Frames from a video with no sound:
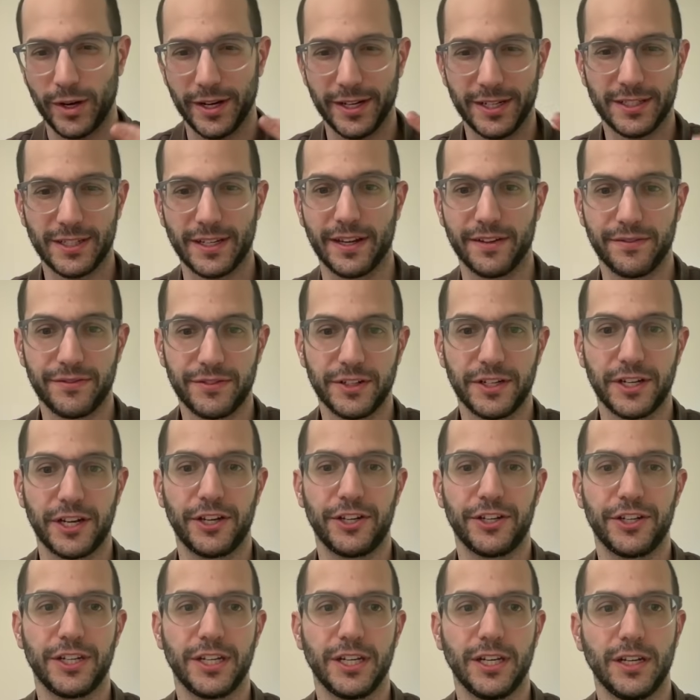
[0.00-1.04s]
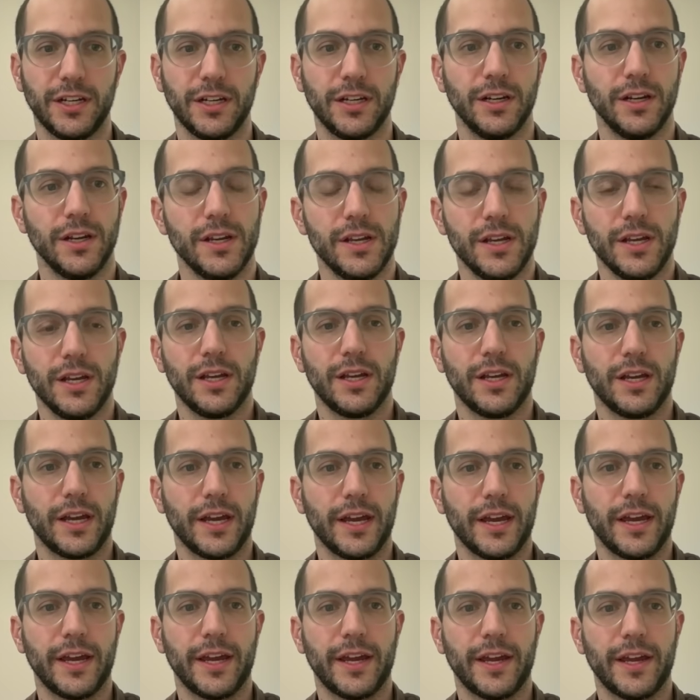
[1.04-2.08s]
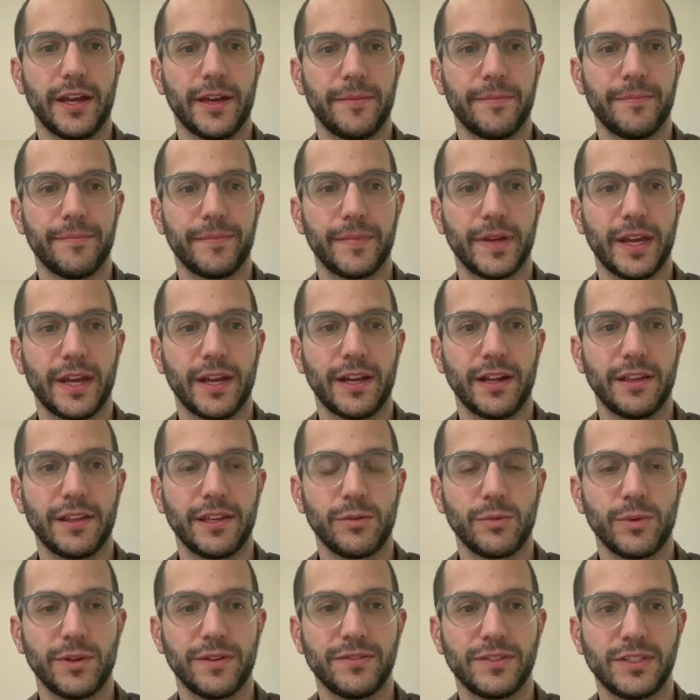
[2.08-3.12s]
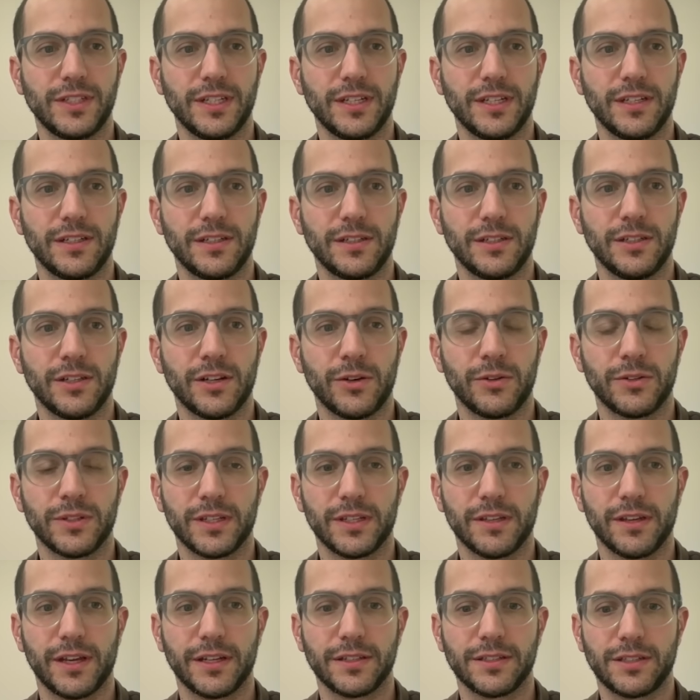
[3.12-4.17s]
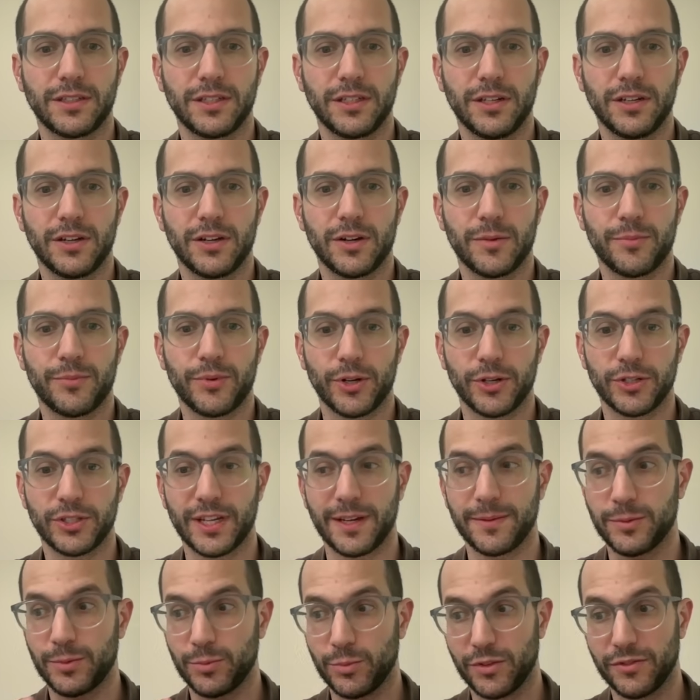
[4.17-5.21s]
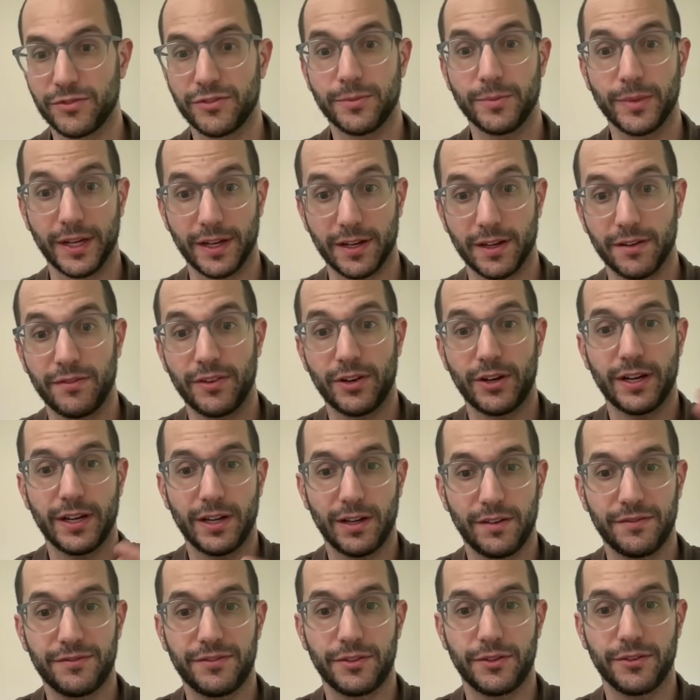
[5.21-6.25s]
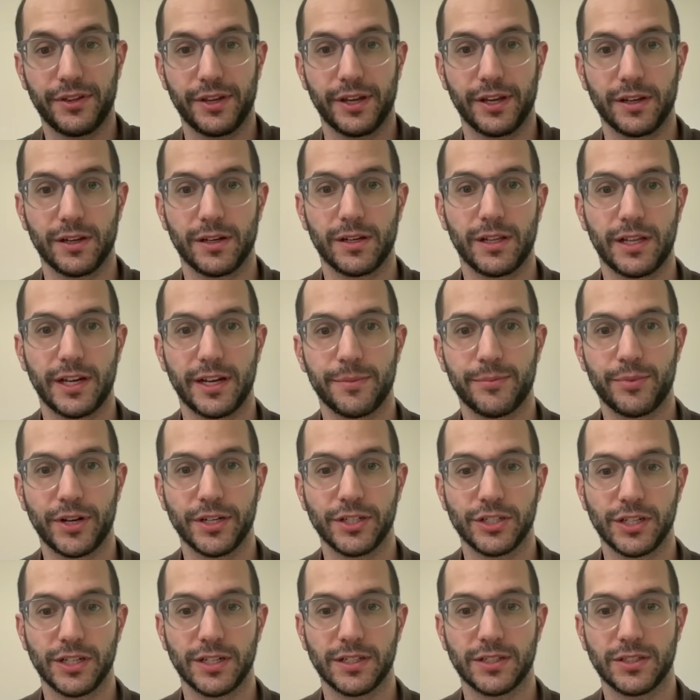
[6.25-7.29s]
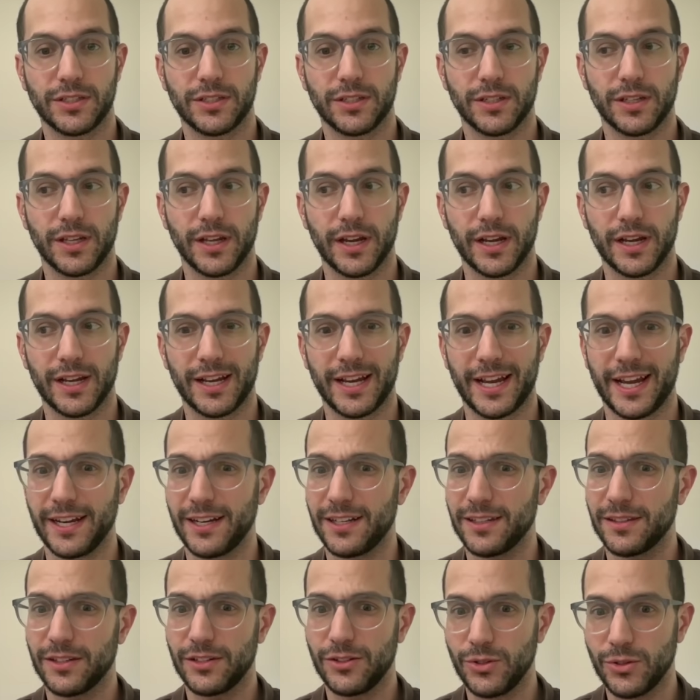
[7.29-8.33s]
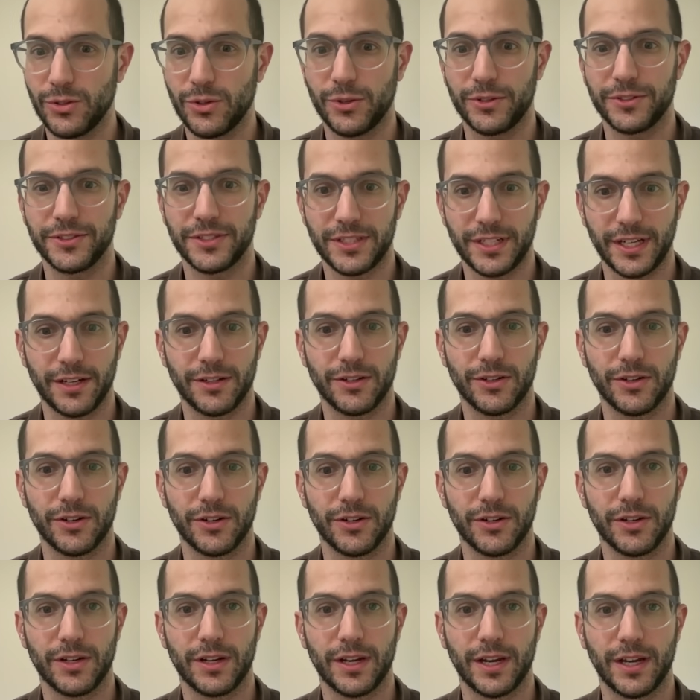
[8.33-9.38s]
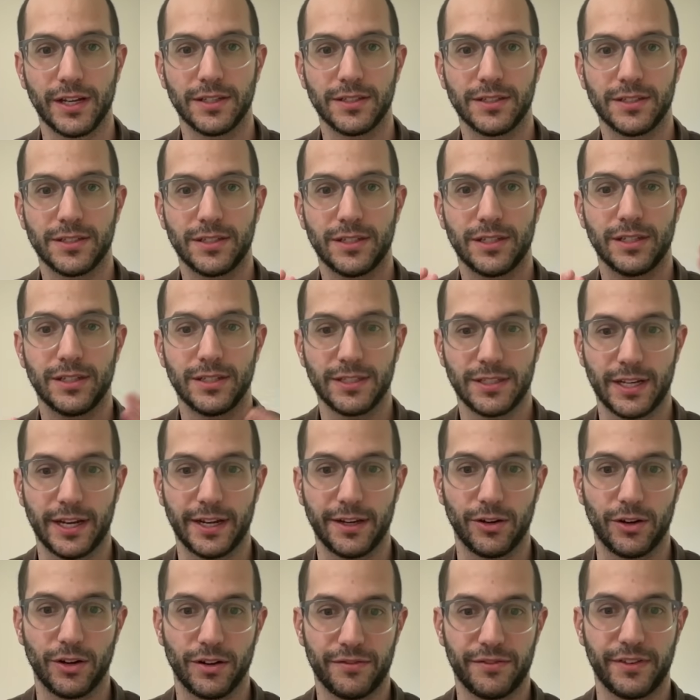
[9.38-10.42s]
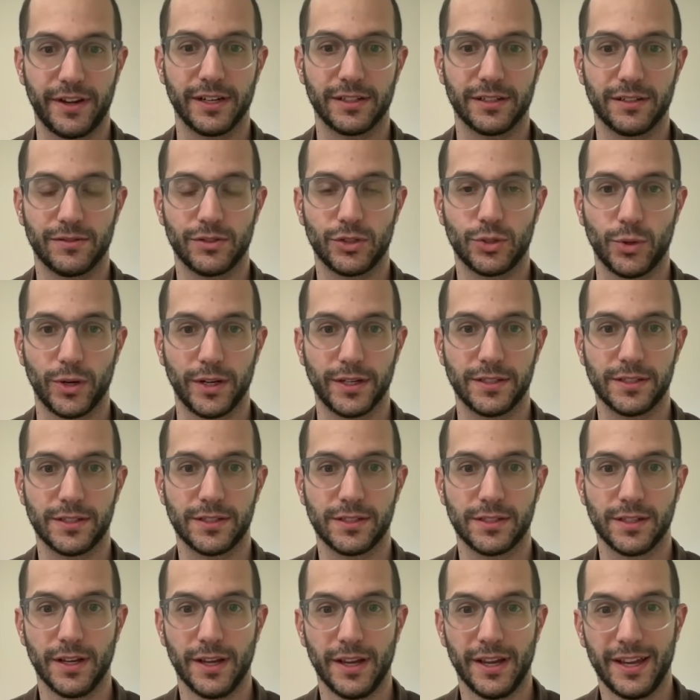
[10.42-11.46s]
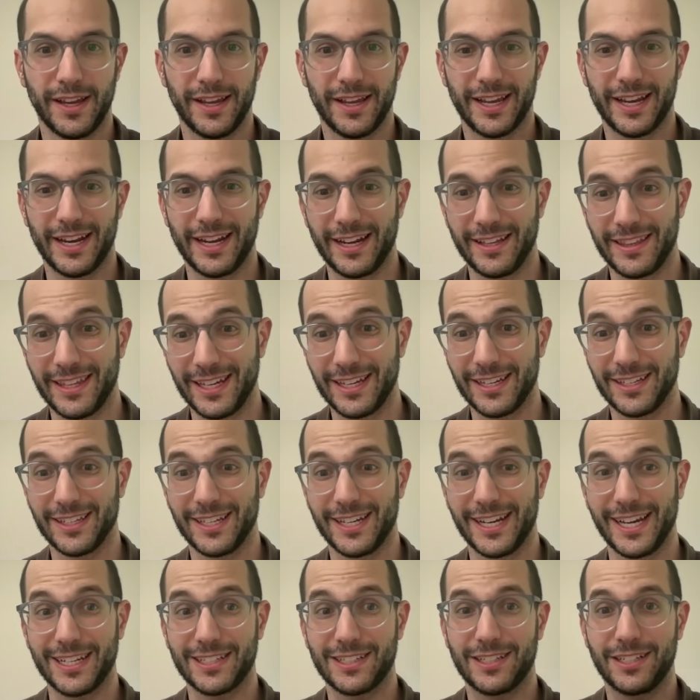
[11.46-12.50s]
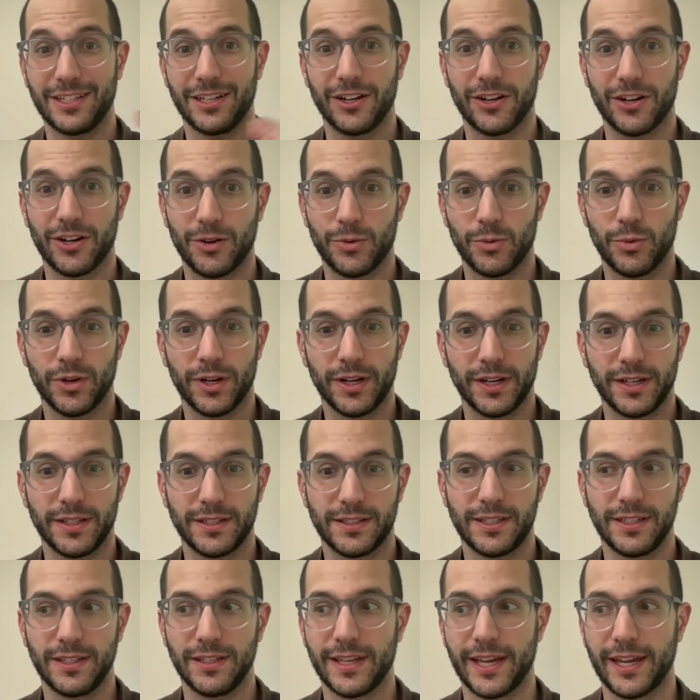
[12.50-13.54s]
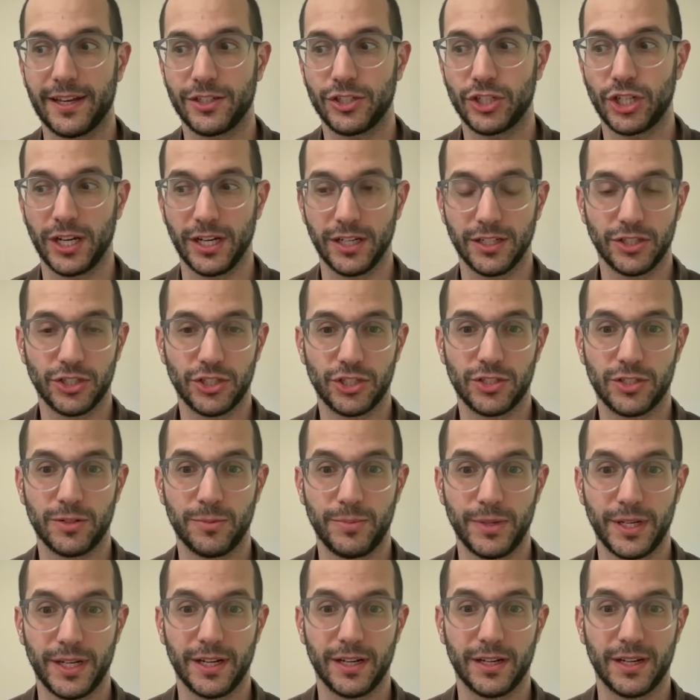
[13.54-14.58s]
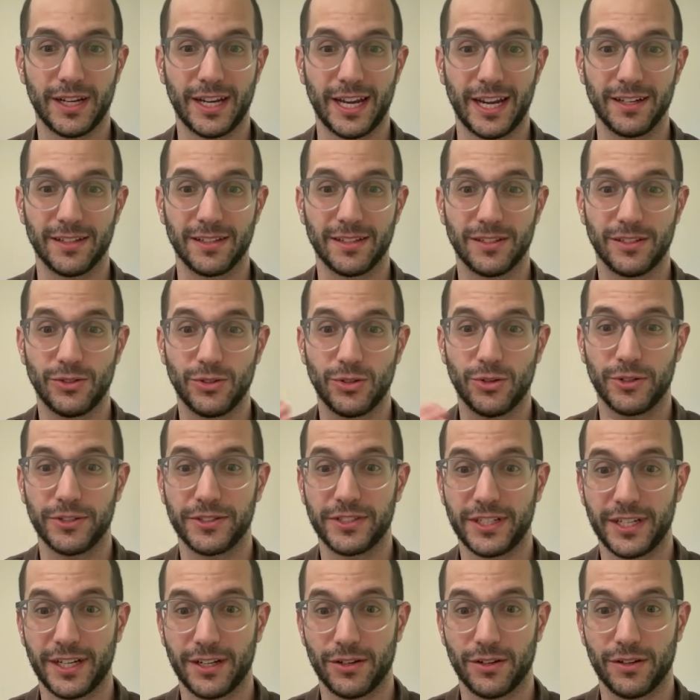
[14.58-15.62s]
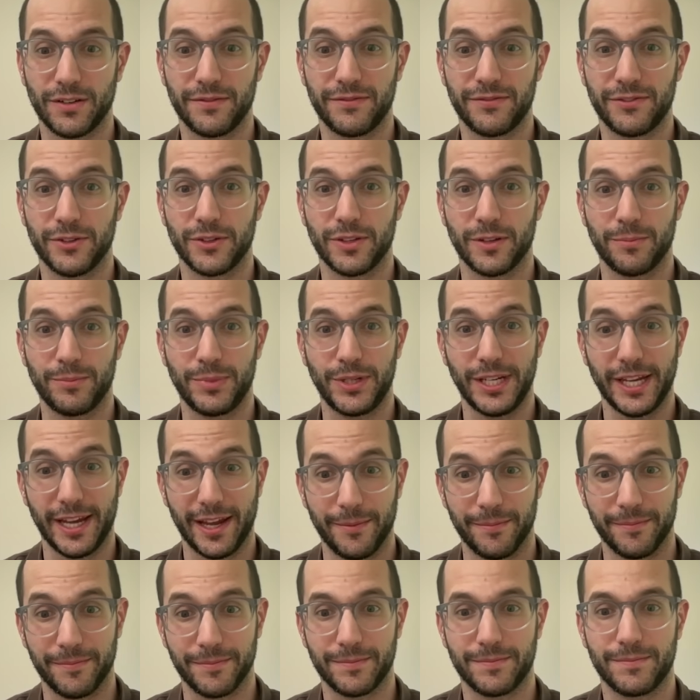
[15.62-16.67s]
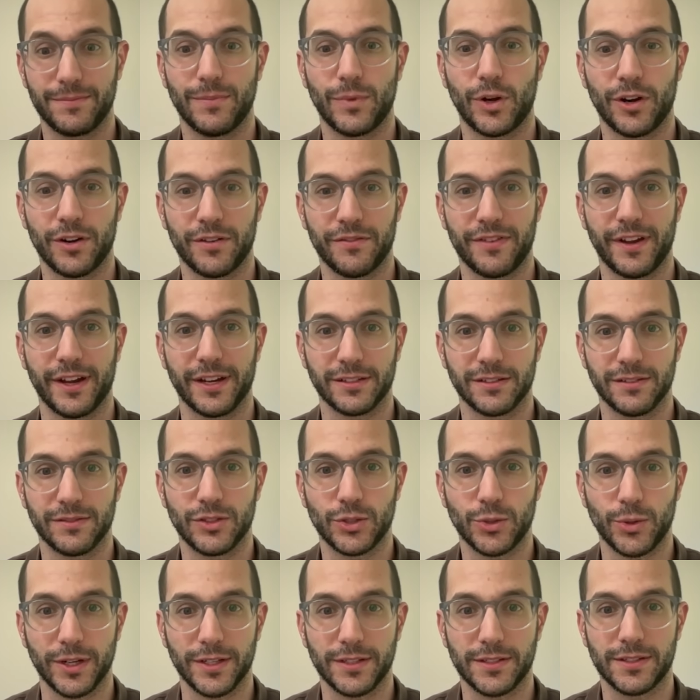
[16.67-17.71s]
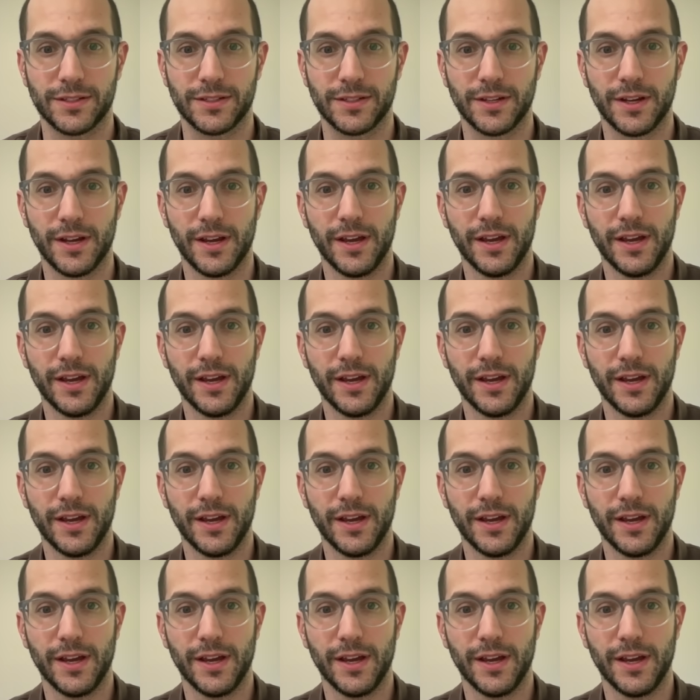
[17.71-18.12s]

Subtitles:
as high fidelity. And I think we've seen, in the last year, prototypes move from like a very helpful thing in a lot of projects to like kind of the new gold standard as the design artifact of choice. And I think in the next year, we're going to see that change to being kind of the new gold standard for the PM artifact of choice.